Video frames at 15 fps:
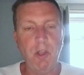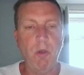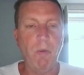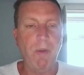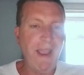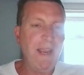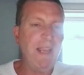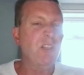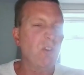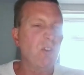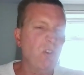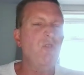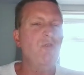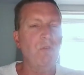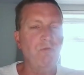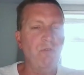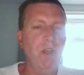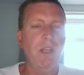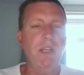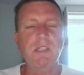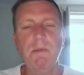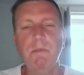Go 800
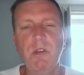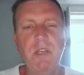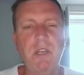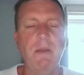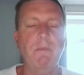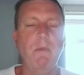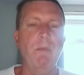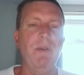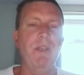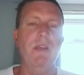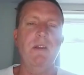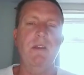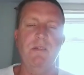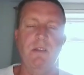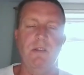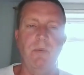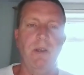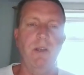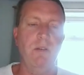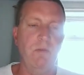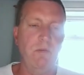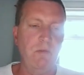really, because I'm looking at more beginners as
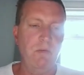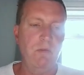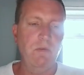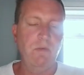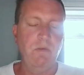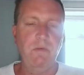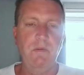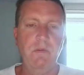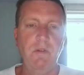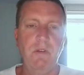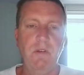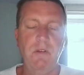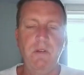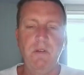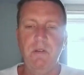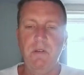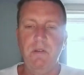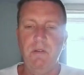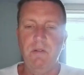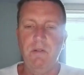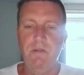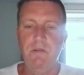well. Type of
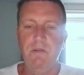thing,